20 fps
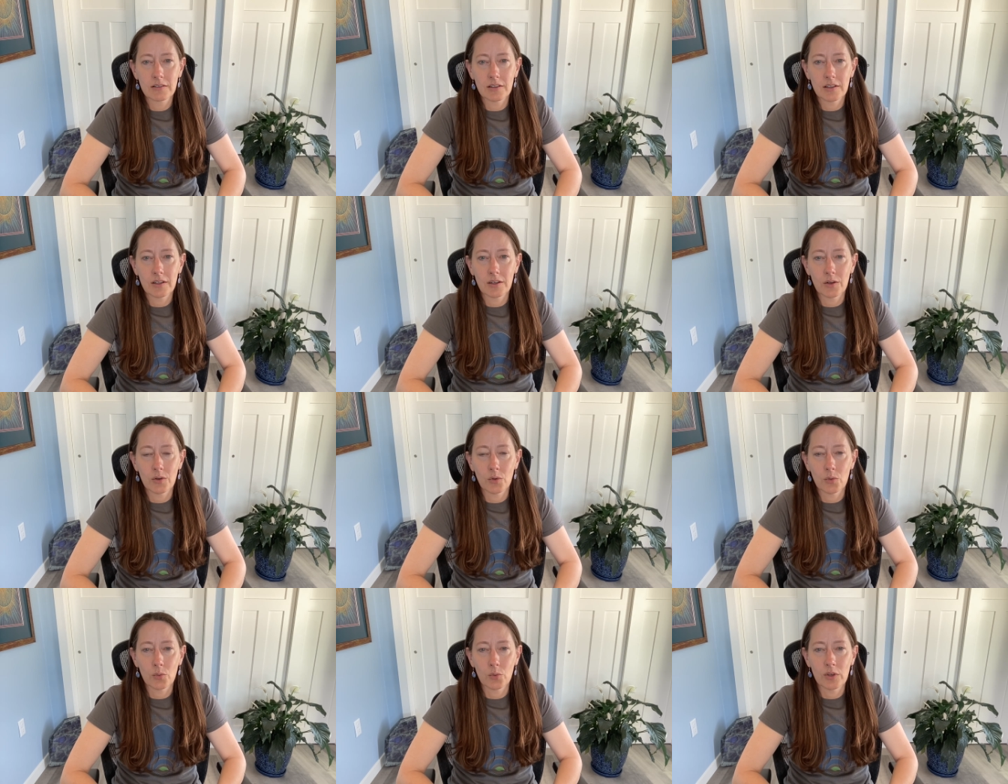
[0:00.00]

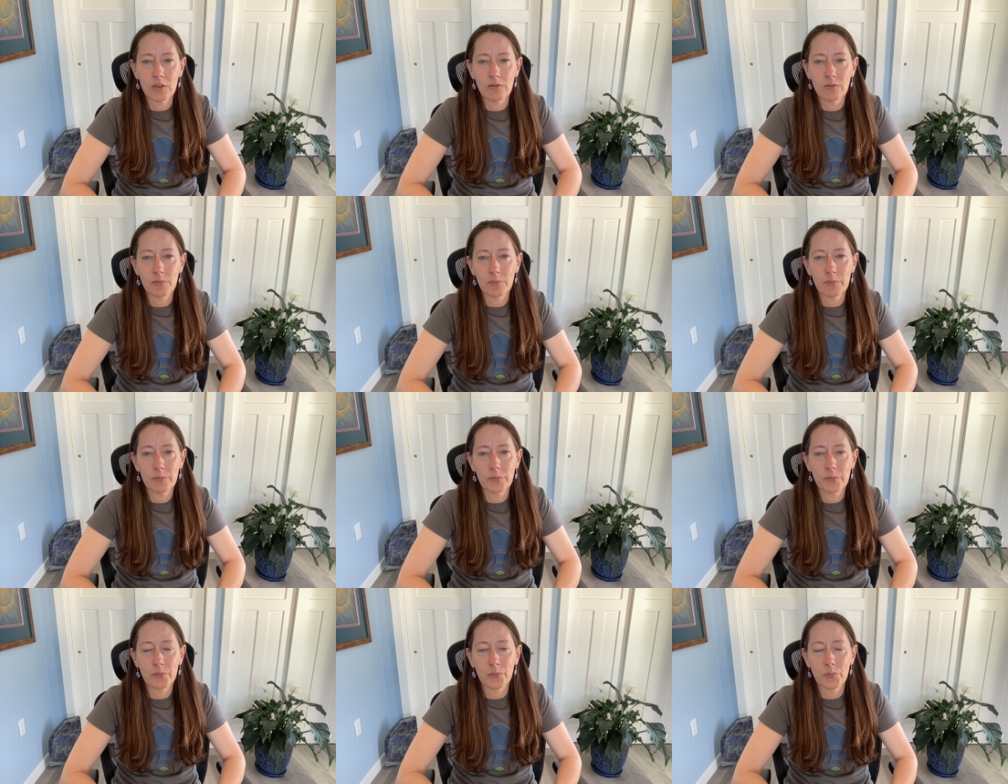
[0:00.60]

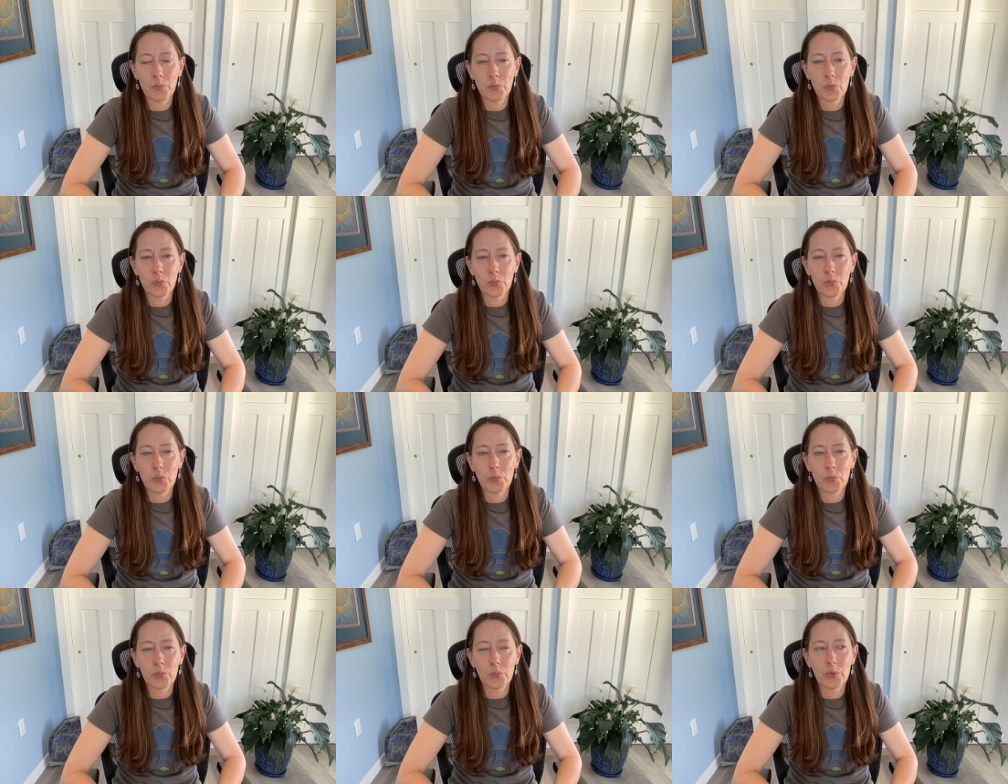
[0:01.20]

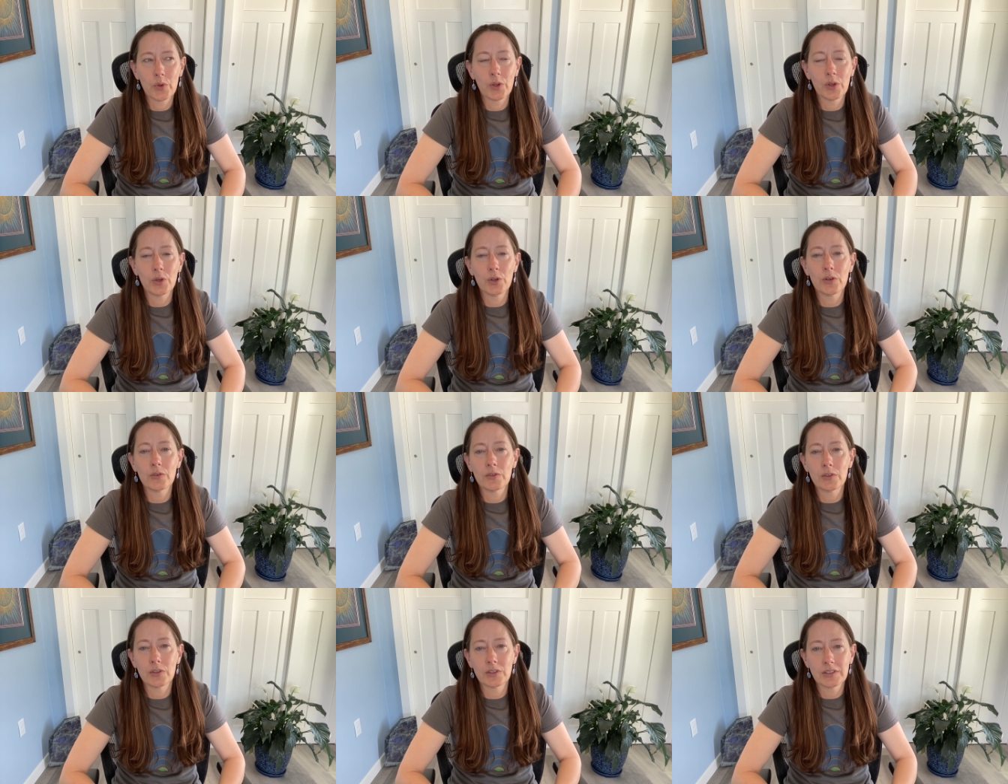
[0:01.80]
the
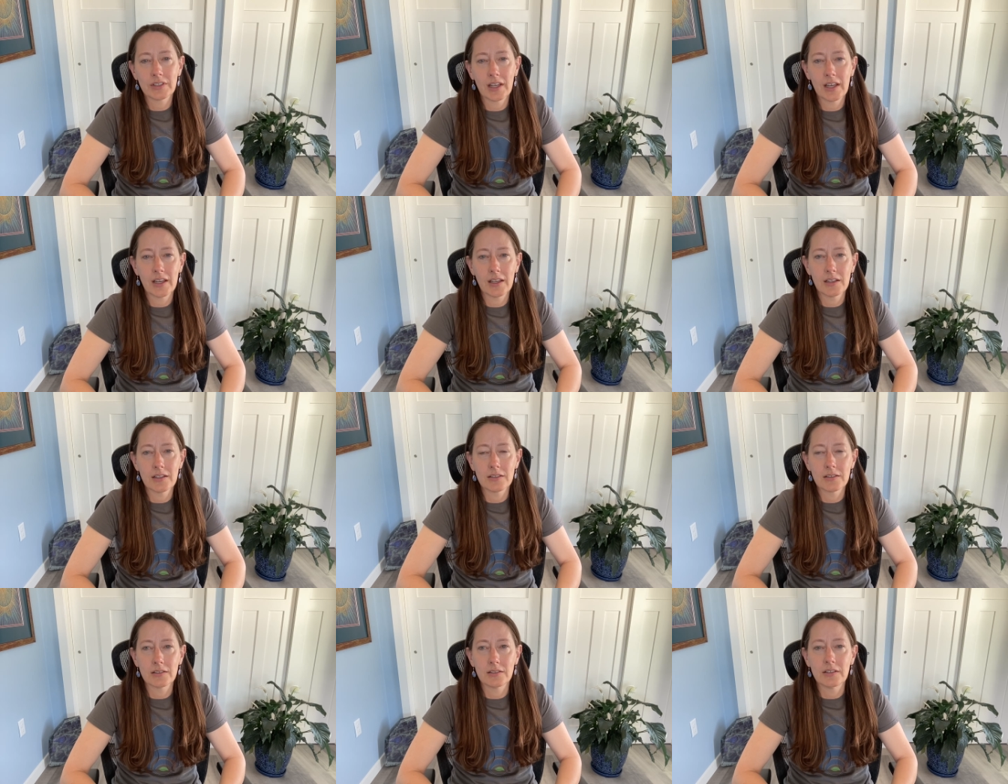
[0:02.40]
universe
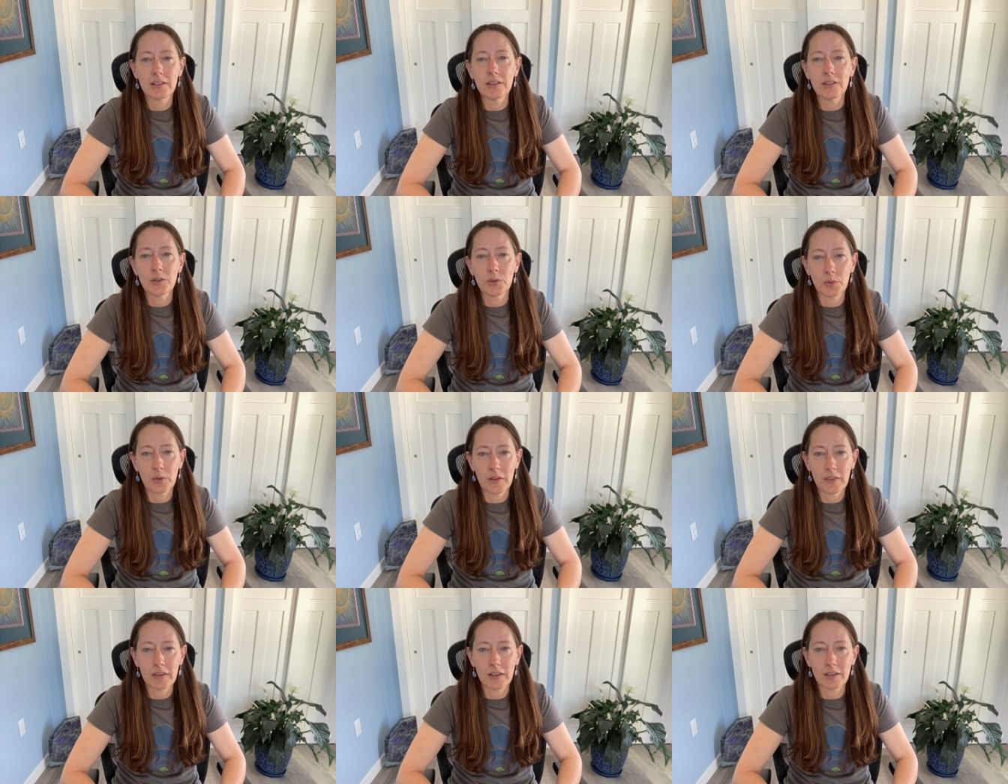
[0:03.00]
has a deal
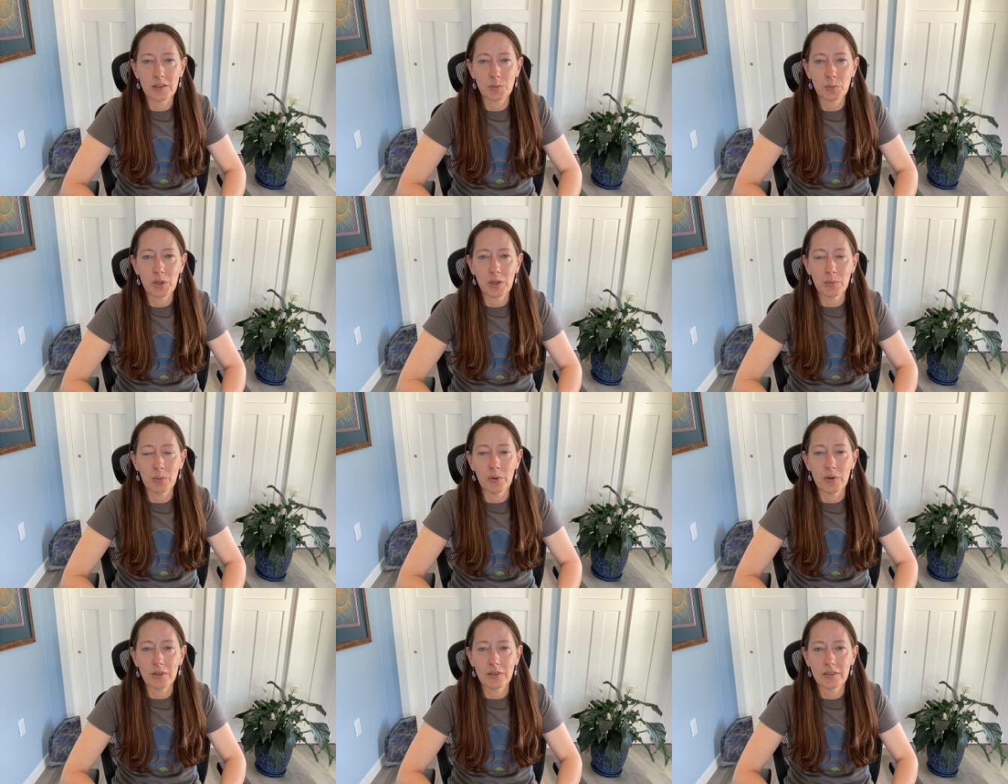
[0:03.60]
with these
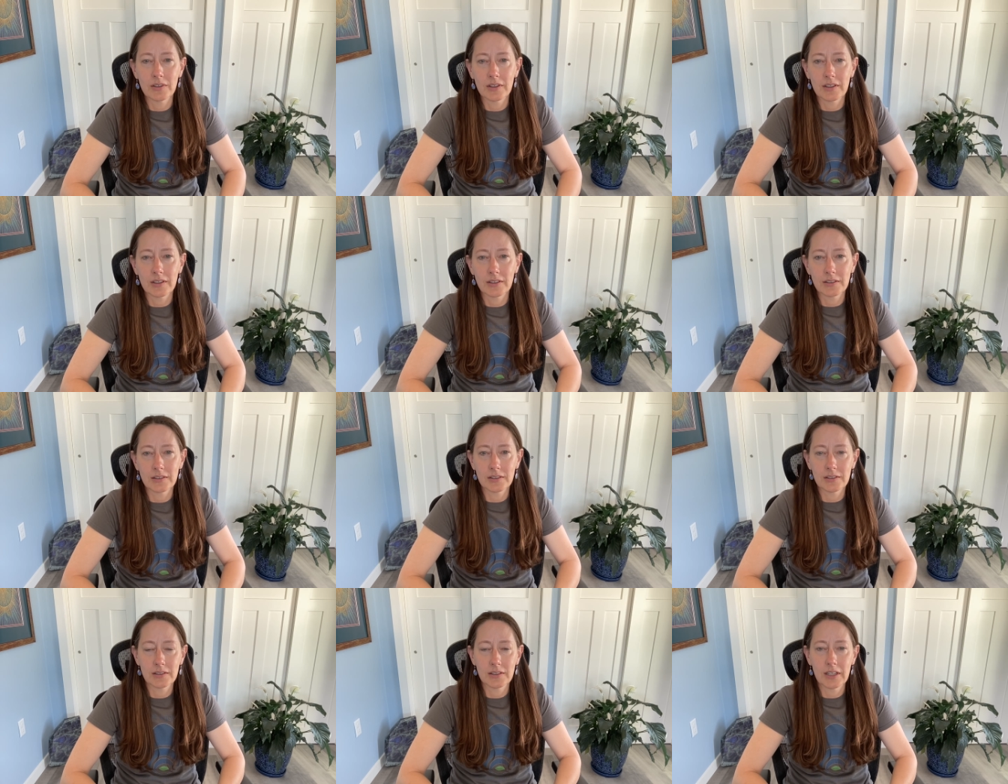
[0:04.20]
people,
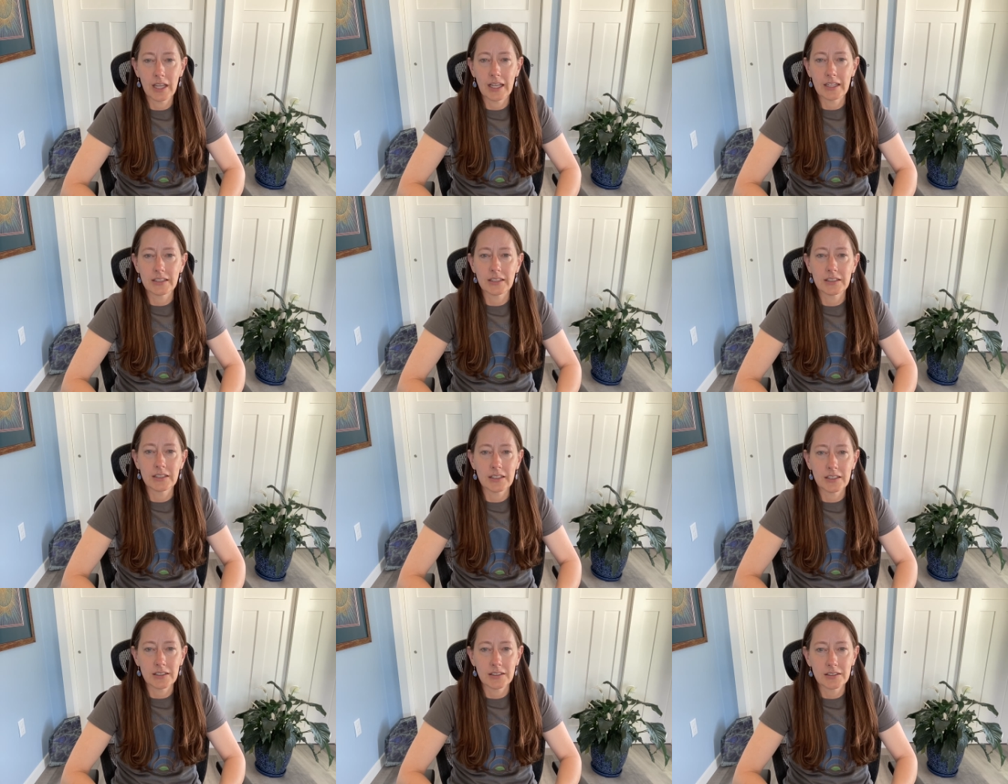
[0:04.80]
these
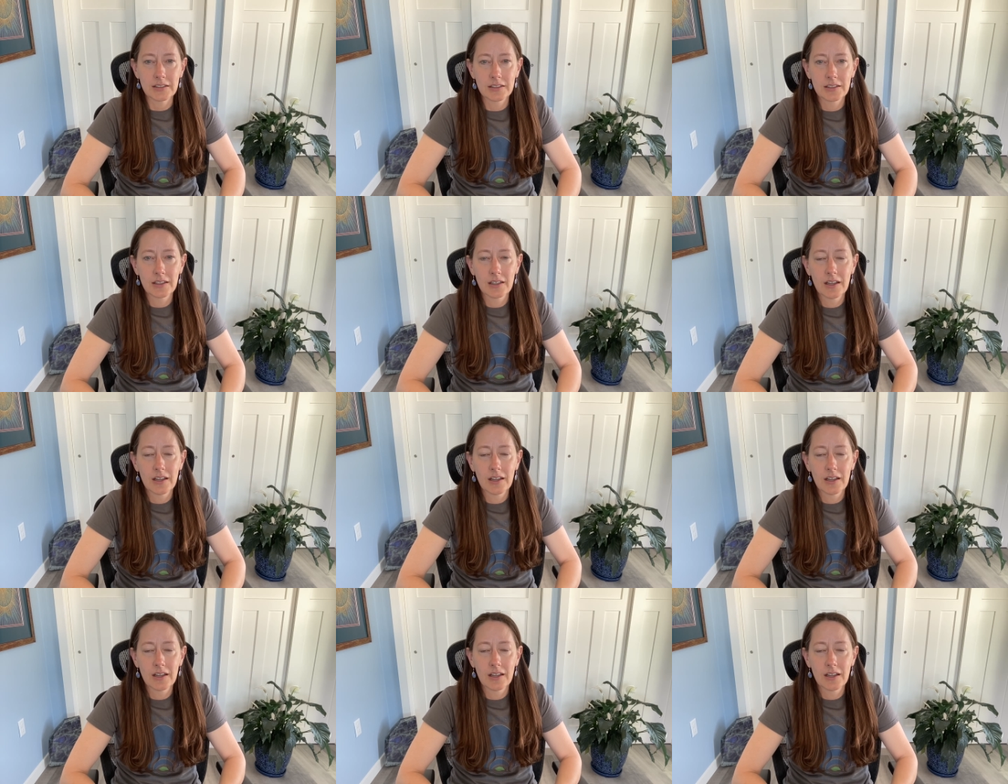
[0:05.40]
entities,